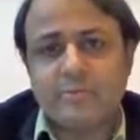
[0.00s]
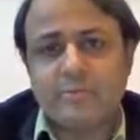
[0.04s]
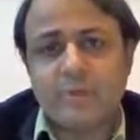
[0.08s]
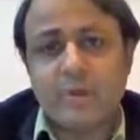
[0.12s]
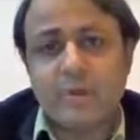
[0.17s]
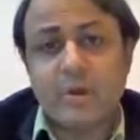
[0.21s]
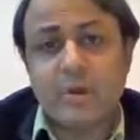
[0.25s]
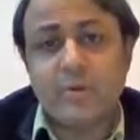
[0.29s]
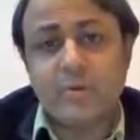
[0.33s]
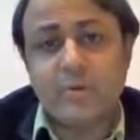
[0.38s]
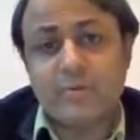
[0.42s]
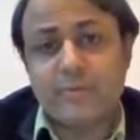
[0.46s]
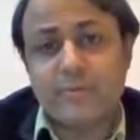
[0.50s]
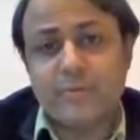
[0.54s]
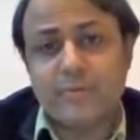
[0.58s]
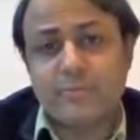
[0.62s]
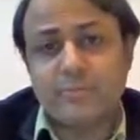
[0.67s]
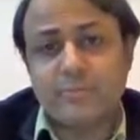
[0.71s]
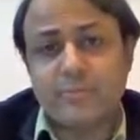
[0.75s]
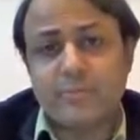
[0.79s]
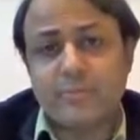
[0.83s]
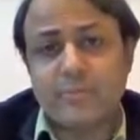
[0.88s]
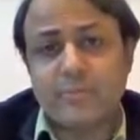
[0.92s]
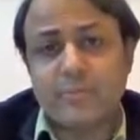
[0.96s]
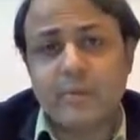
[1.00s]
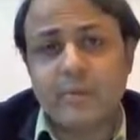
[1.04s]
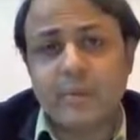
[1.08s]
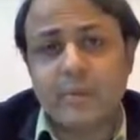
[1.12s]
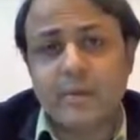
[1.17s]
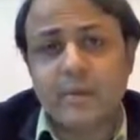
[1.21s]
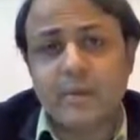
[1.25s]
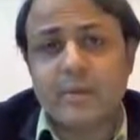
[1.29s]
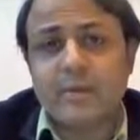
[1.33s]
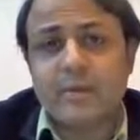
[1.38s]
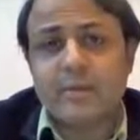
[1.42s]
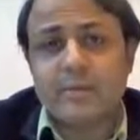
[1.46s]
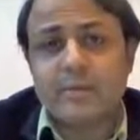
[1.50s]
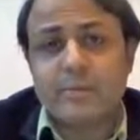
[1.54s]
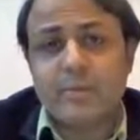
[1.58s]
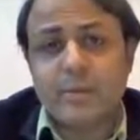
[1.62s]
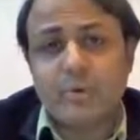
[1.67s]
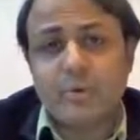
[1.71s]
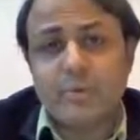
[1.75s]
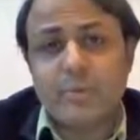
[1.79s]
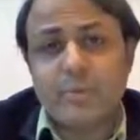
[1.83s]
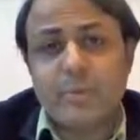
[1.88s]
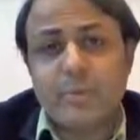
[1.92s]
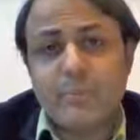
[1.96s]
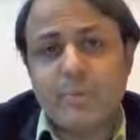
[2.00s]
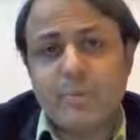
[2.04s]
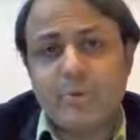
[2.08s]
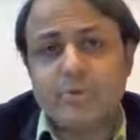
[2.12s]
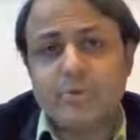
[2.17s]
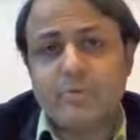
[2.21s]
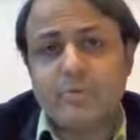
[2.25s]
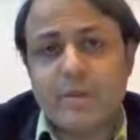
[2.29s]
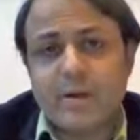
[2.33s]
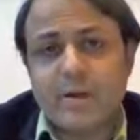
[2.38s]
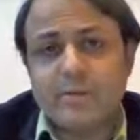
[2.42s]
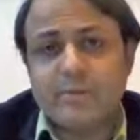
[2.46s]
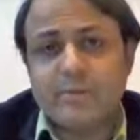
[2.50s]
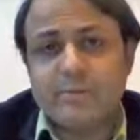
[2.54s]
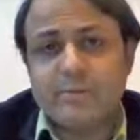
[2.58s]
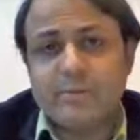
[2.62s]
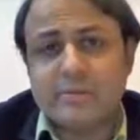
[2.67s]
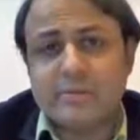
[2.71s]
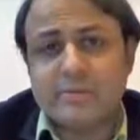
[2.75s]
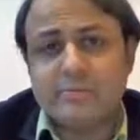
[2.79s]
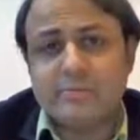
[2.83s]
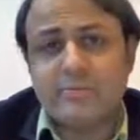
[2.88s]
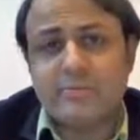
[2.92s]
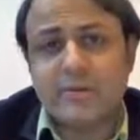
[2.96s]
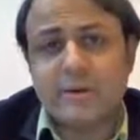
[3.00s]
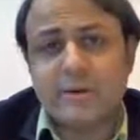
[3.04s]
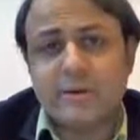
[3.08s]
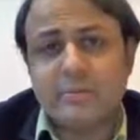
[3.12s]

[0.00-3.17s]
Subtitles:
However, there could be more strategies as well.